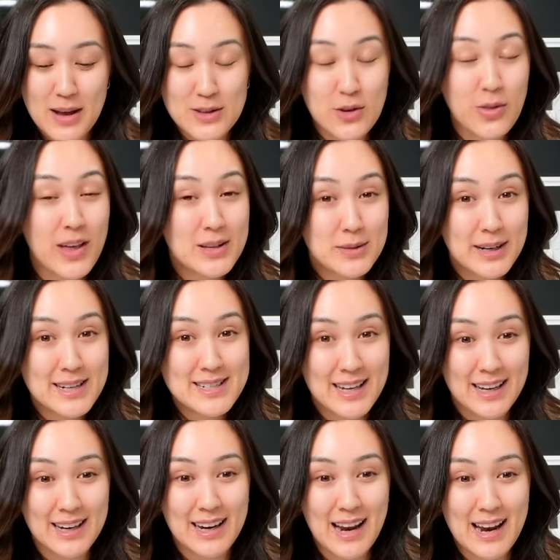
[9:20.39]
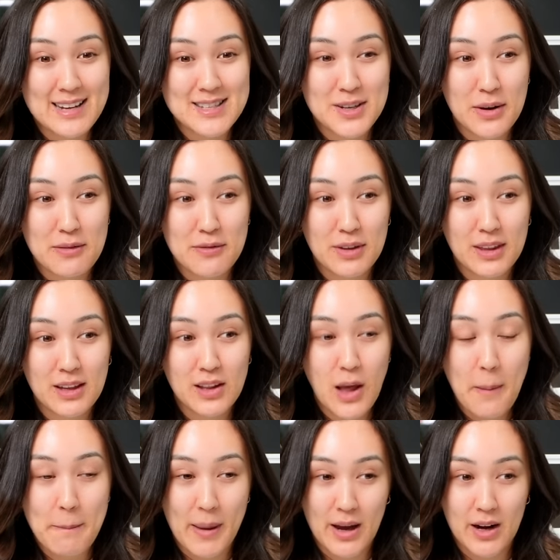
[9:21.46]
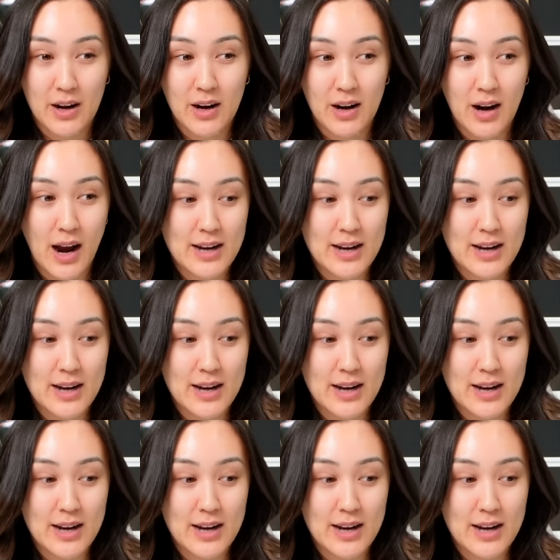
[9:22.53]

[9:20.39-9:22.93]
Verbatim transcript: And so that's what I did. And so I'm feeling a lot better.